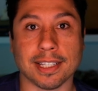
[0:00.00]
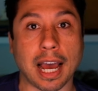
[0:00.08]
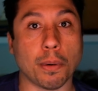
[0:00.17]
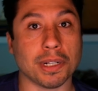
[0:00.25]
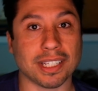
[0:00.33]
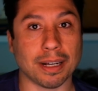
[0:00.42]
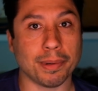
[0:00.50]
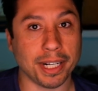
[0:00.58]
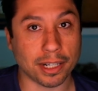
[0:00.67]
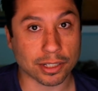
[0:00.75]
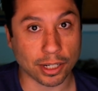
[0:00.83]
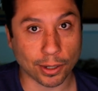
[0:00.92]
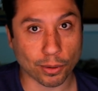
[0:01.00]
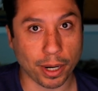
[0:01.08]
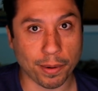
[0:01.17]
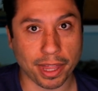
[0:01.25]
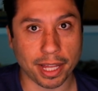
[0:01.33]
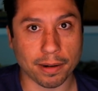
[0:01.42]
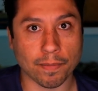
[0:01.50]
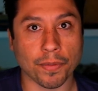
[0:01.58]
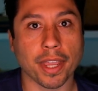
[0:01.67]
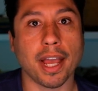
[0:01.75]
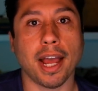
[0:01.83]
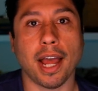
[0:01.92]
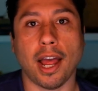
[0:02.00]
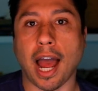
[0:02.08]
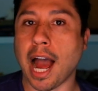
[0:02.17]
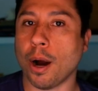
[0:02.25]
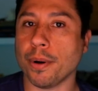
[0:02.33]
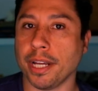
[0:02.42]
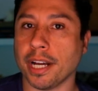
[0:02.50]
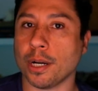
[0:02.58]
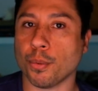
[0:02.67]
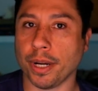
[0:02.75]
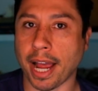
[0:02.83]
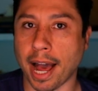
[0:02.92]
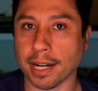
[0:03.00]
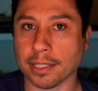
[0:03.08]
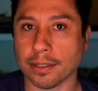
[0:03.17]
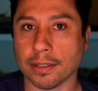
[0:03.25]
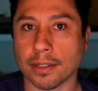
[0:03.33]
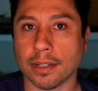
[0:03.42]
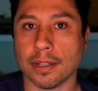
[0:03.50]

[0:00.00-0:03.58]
is that when somebody doesn't agree with it, how are you going to react?